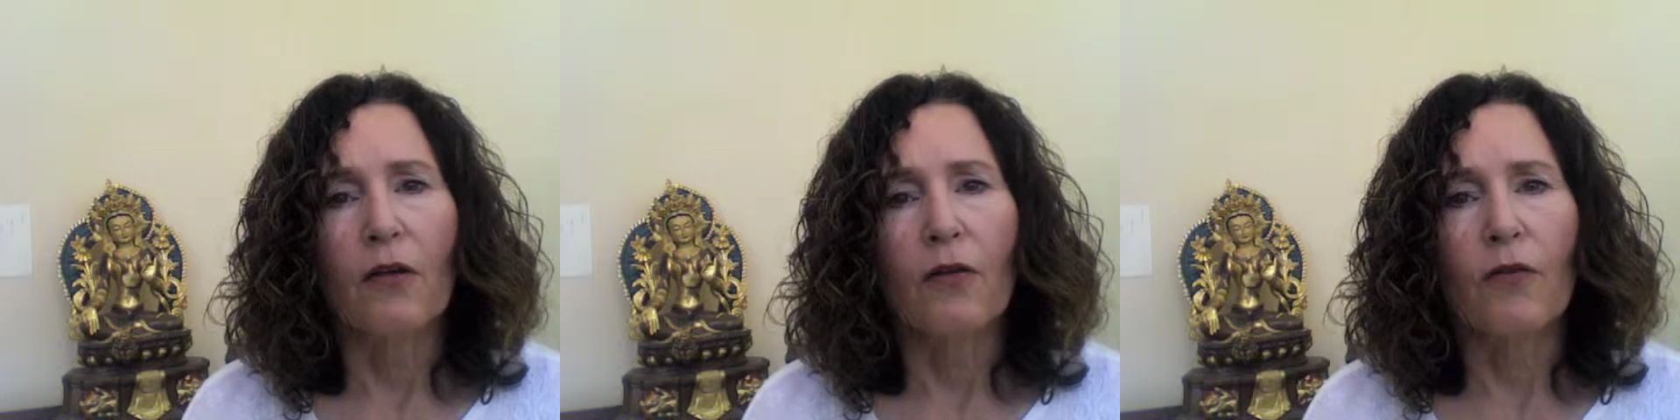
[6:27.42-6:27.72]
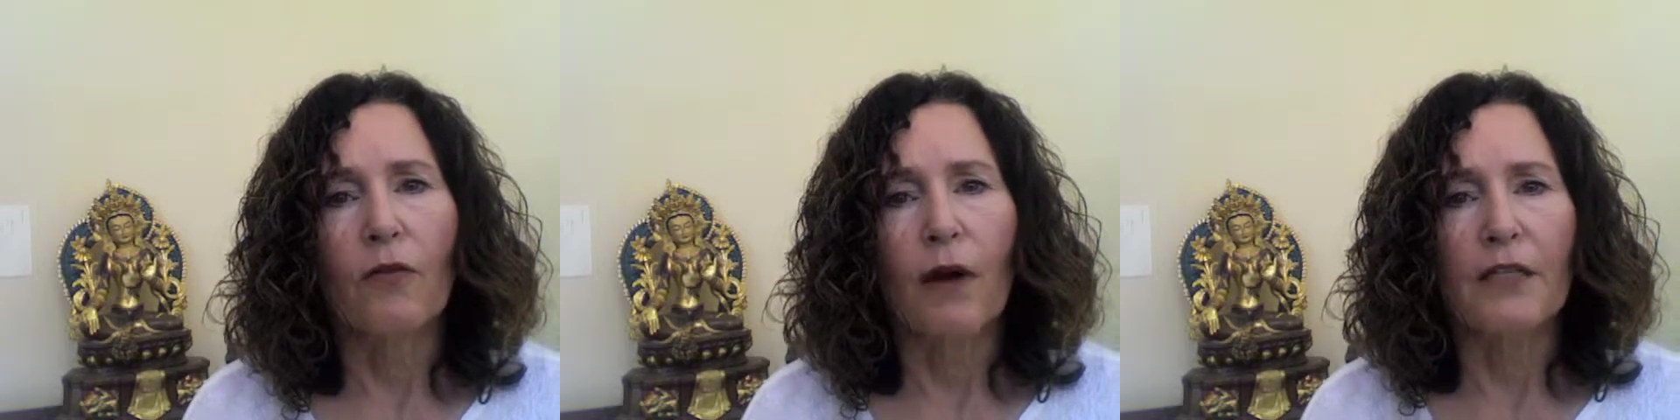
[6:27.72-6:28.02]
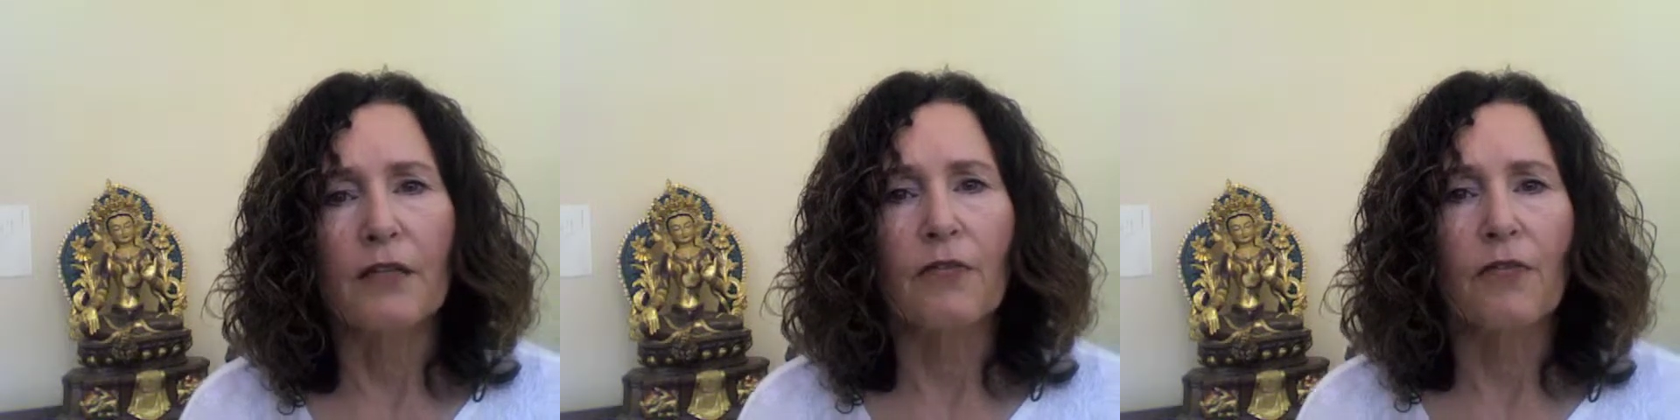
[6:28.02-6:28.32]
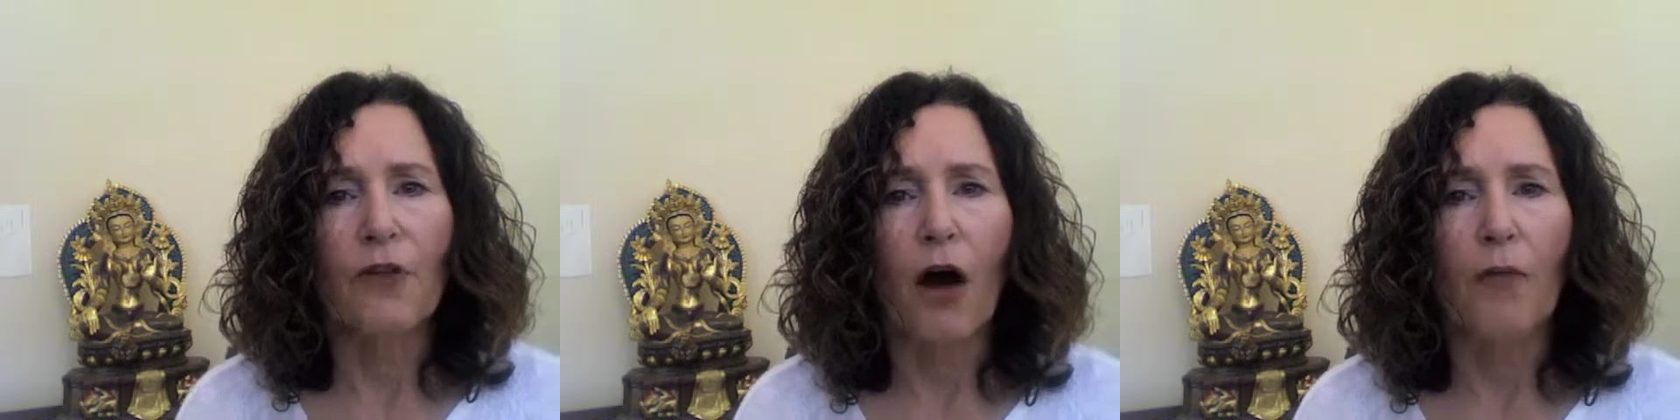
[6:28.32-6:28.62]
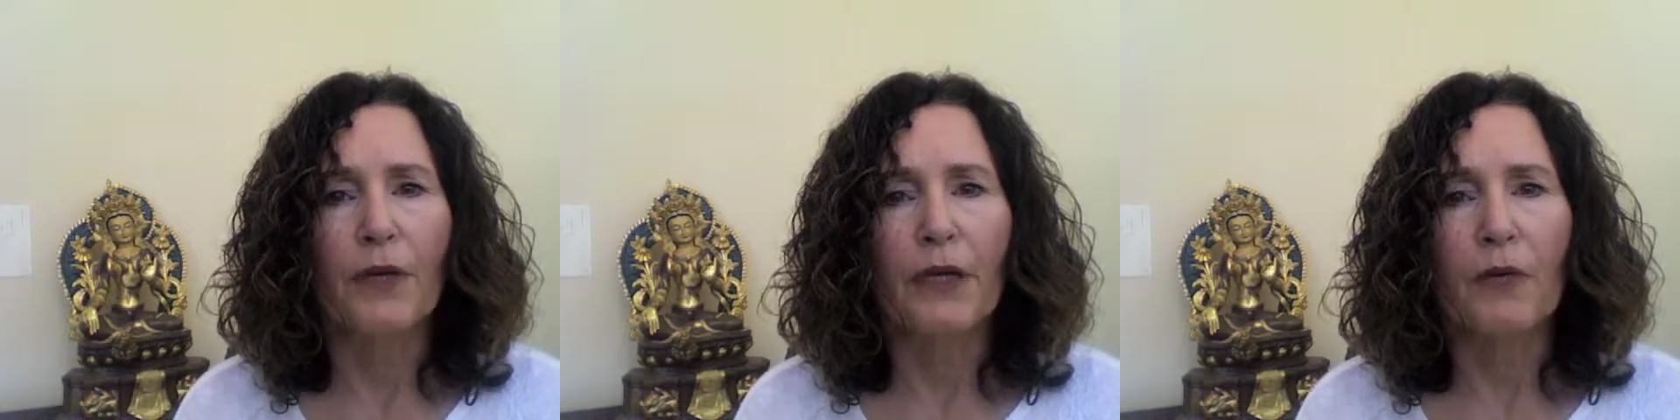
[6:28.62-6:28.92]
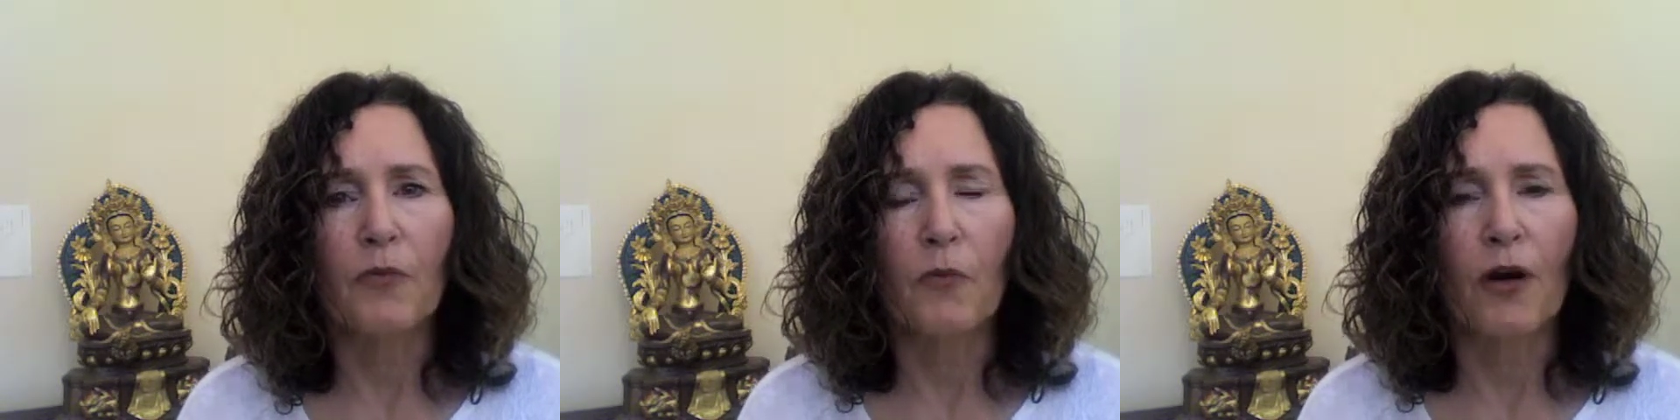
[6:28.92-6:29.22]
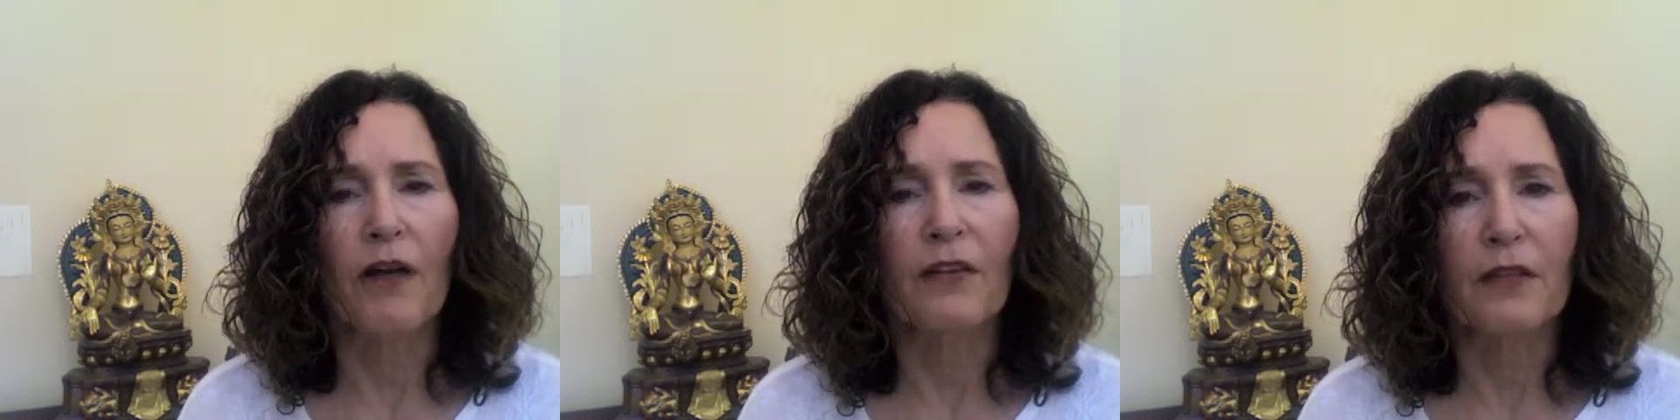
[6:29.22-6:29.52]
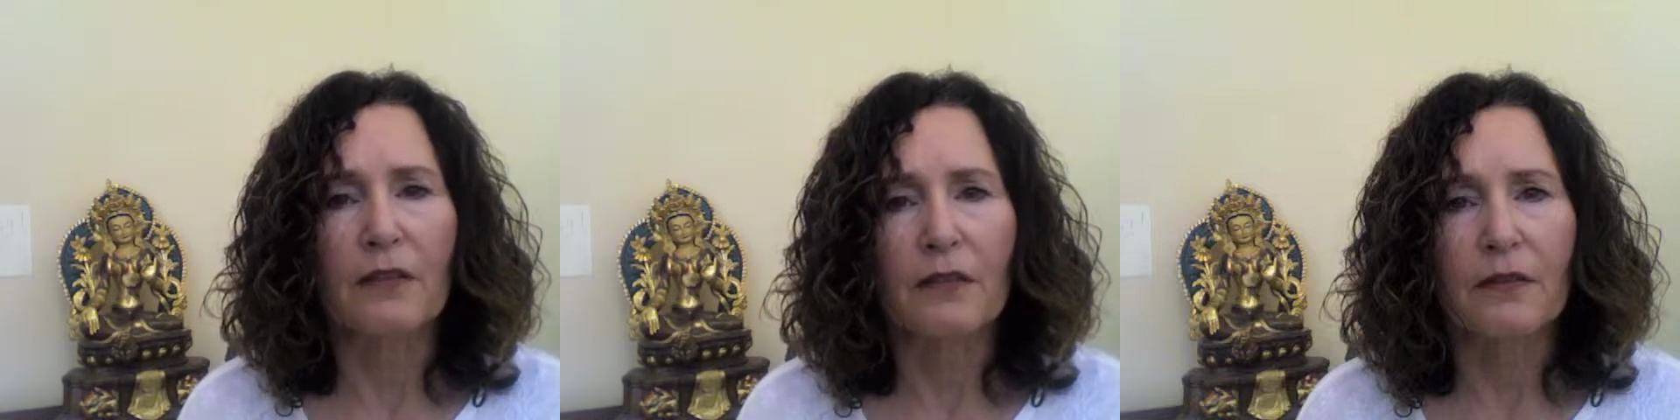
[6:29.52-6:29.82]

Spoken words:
the arising of thought becomes more evident.